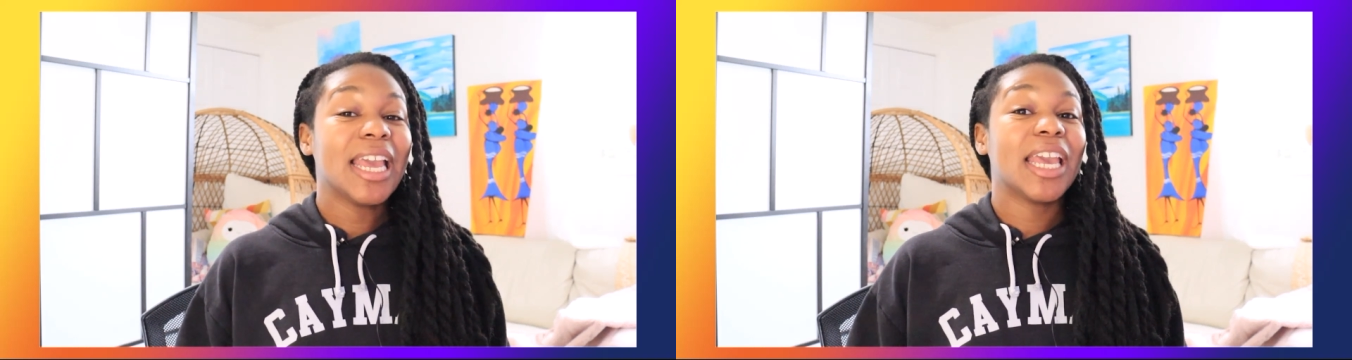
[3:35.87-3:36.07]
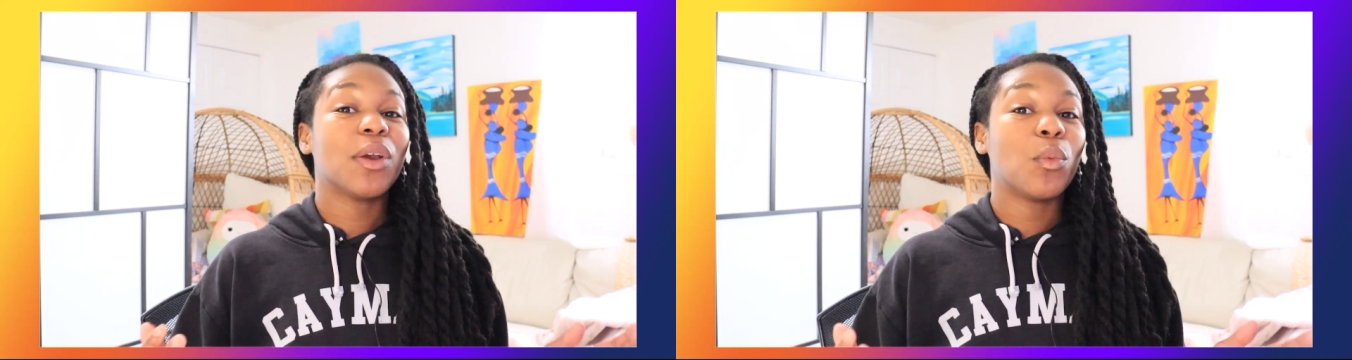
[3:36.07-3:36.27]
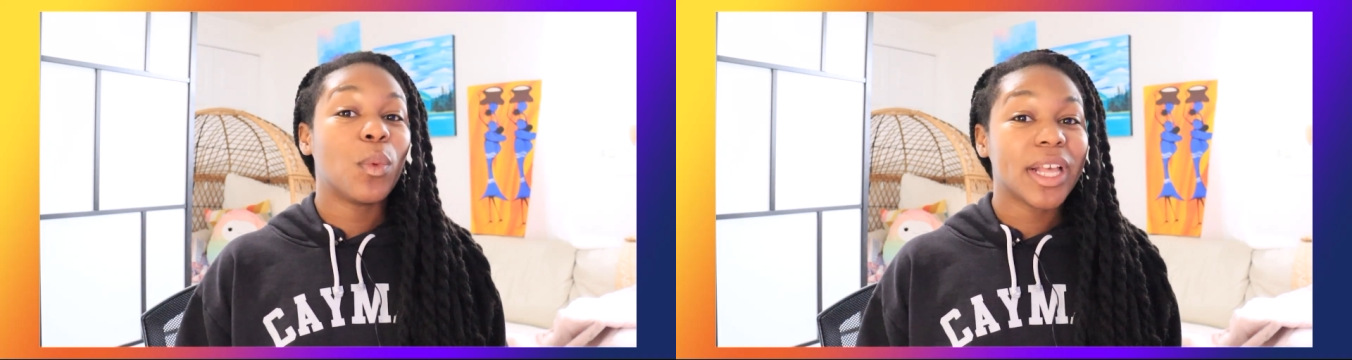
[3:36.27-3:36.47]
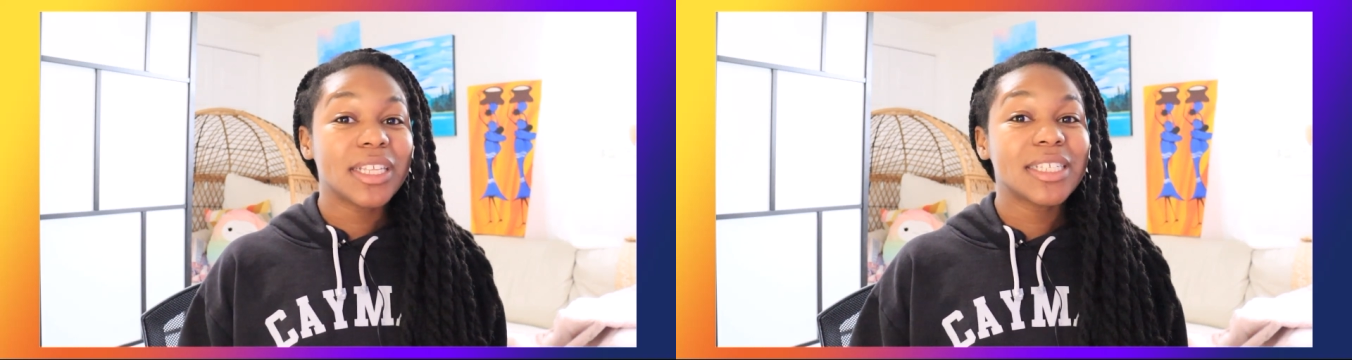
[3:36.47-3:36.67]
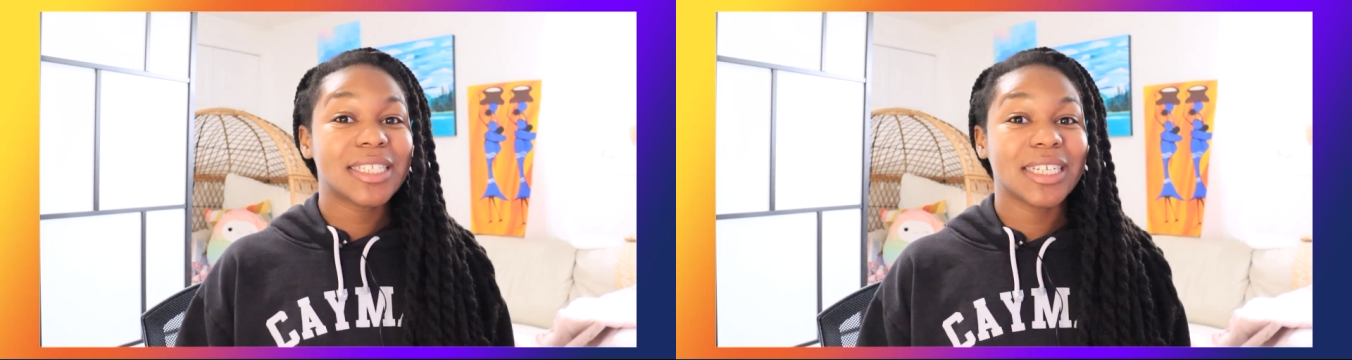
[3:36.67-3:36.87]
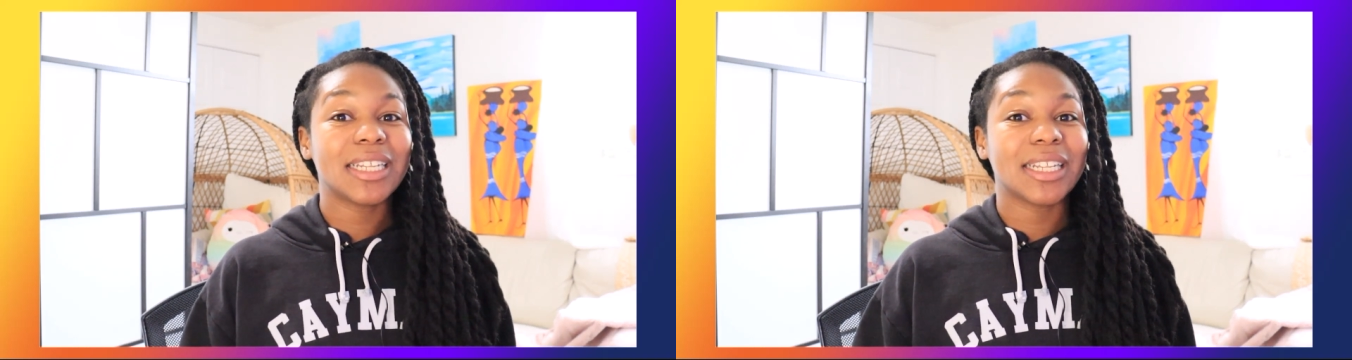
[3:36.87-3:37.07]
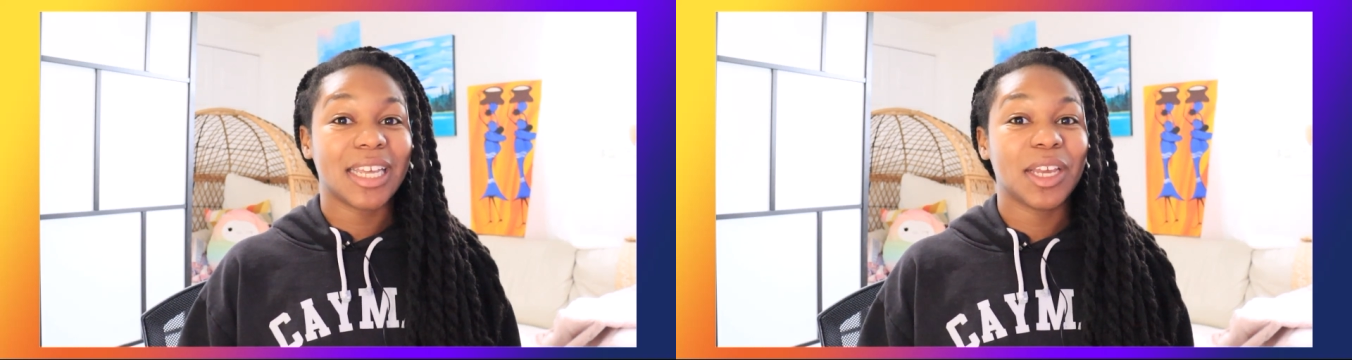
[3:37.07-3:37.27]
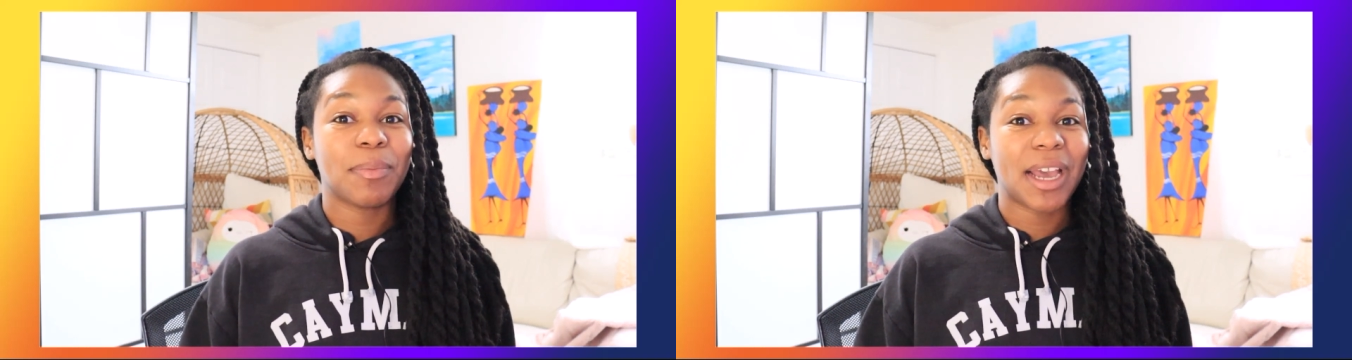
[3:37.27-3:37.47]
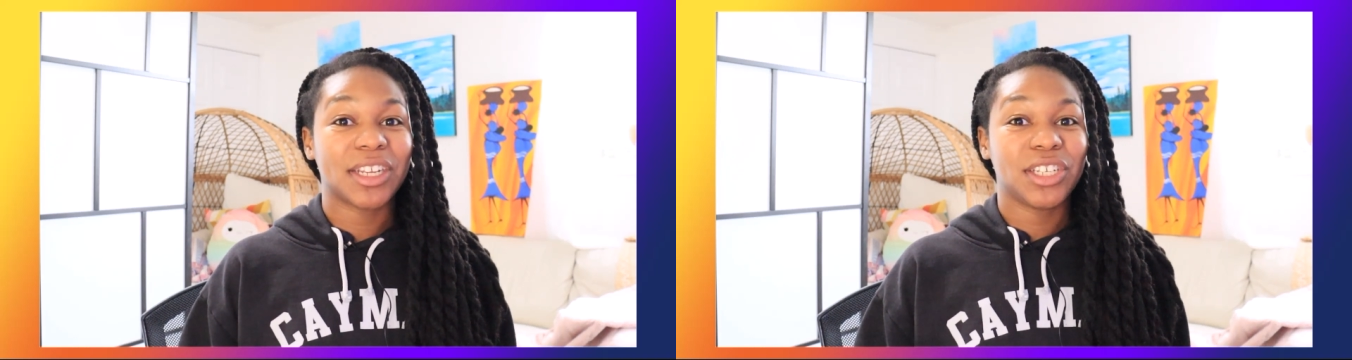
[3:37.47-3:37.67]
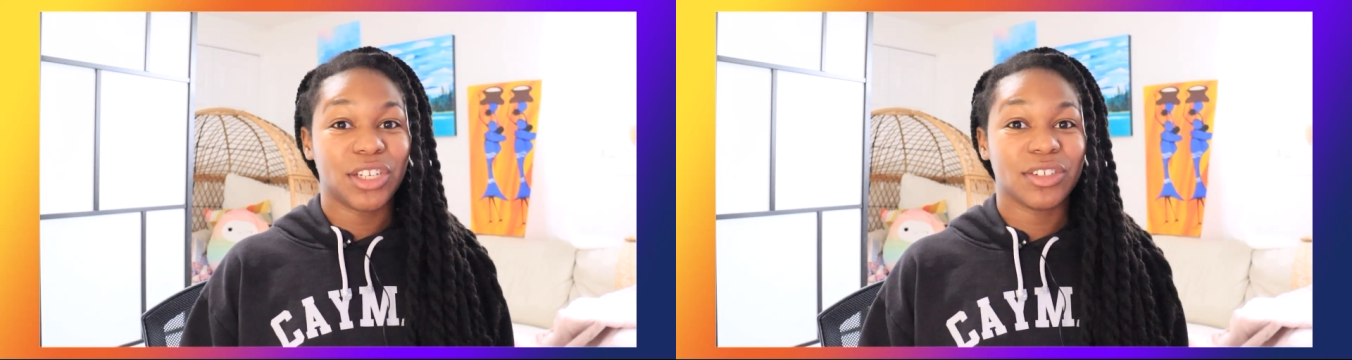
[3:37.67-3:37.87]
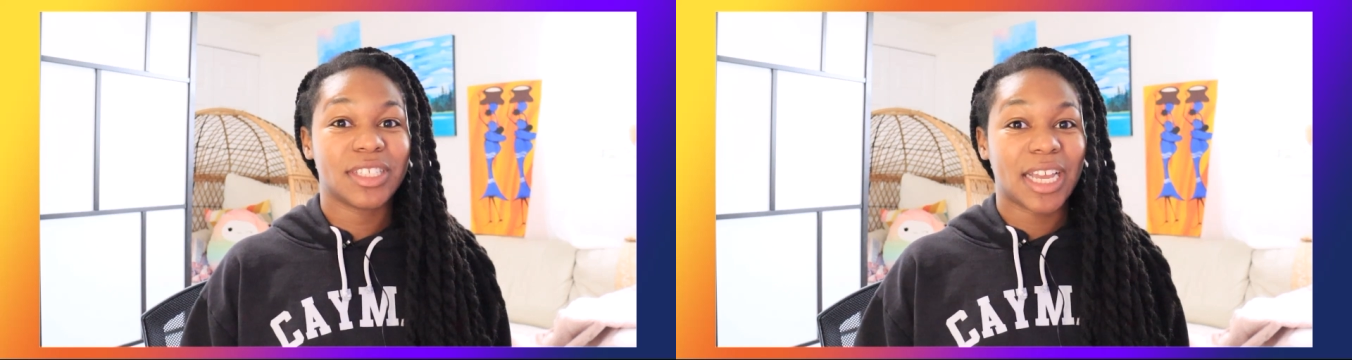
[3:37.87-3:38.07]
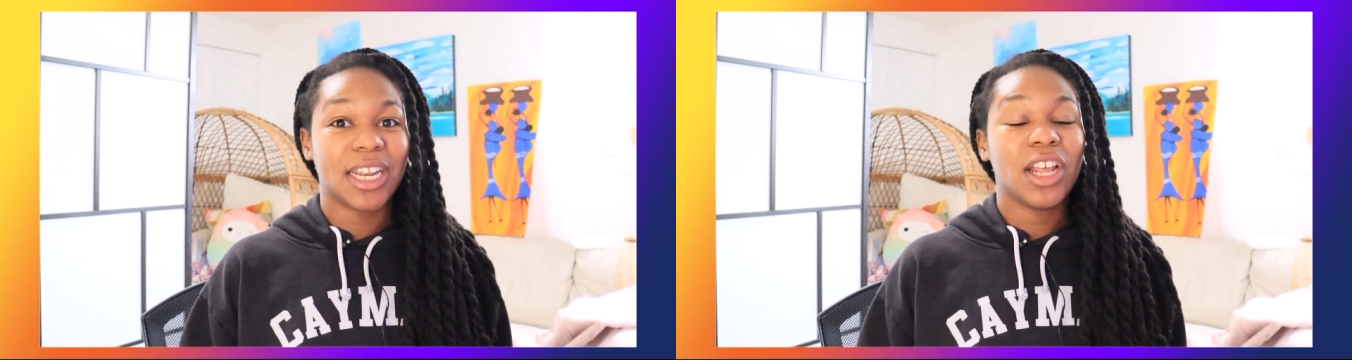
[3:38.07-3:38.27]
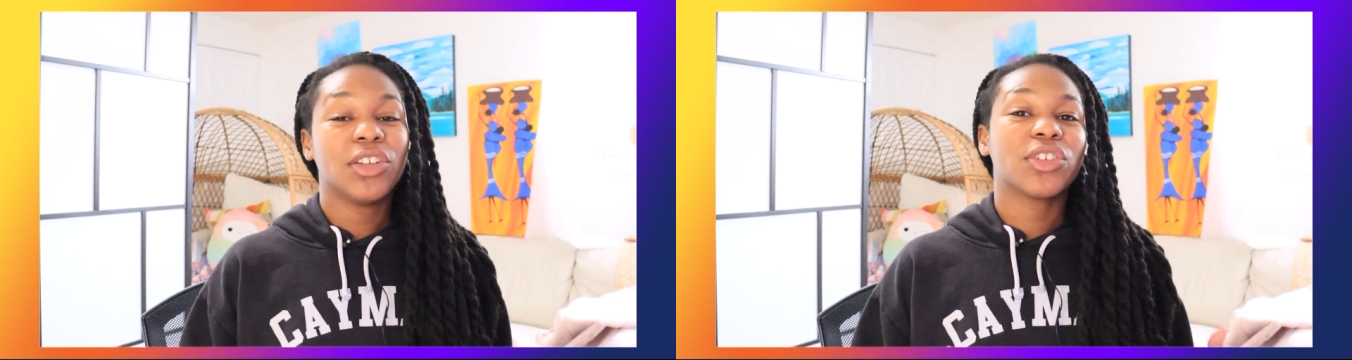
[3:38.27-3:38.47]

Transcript: it will still link back to your site.